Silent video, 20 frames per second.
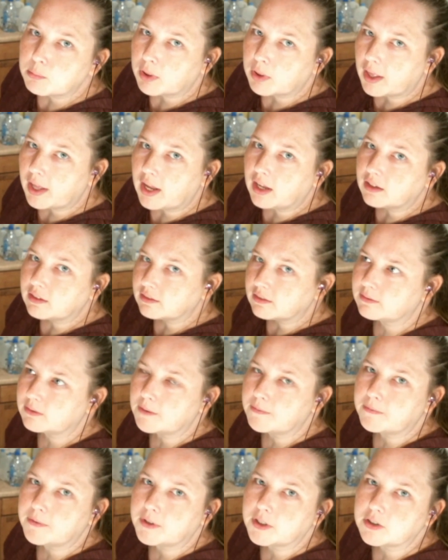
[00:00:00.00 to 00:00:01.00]
plain,
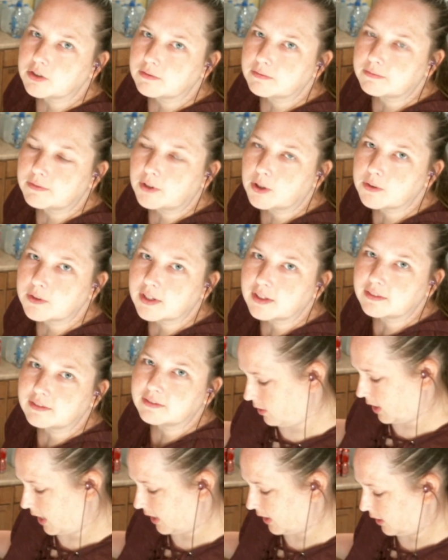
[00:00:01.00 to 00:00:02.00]
refri frozen.
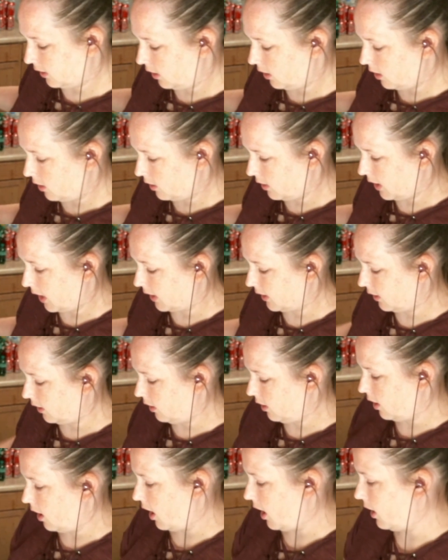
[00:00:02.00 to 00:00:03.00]
That's a that's a
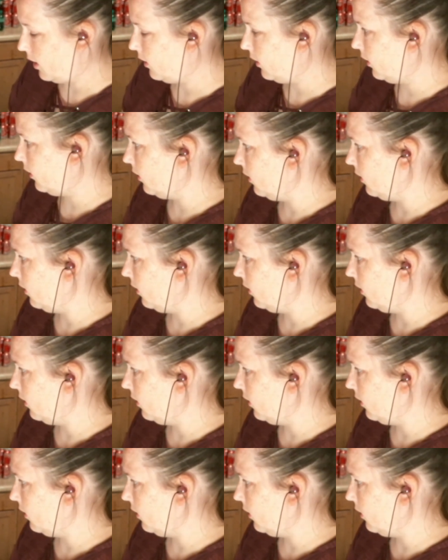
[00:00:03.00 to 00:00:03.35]
lot